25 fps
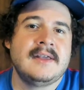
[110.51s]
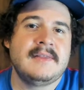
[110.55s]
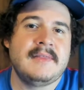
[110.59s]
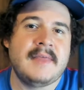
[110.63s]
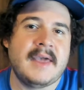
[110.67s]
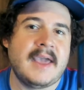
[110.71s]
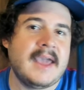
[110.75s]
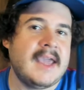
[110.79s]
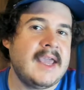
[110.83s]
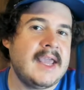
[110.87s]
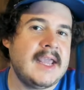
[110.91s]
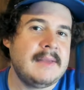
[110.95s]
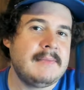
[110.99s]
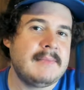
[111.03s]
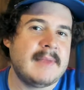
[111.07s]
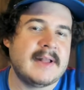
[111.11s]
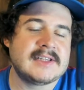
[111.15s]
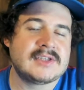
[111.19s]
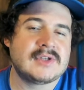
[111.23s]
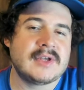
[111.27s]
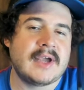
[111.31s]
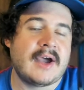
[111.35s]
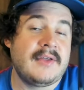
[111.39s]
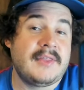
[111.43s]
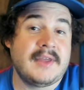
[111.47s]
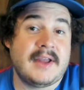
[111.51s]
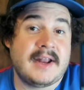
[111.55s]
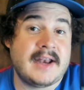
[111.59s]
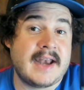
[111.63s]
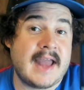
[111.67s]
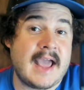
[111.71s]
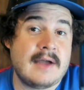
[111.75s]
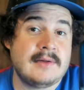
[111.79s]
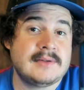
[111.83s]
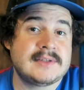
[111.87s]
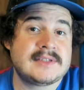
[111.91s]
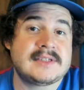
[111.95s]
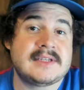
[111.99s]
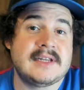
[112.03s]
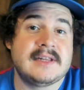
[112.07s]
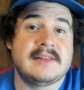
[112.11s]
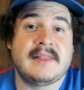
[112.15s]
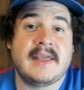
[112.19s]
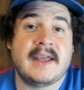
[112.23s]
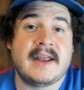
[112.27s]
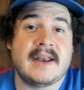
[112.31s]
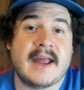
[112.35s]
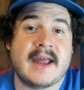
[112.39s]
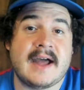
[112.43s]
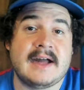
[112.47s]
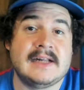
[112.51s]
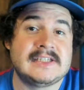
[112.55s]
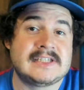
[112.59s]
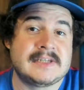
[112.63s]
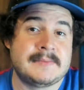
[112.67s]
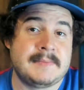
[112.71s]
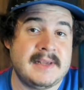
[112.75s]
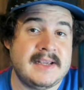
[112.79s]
That's how they announced it. They announced him.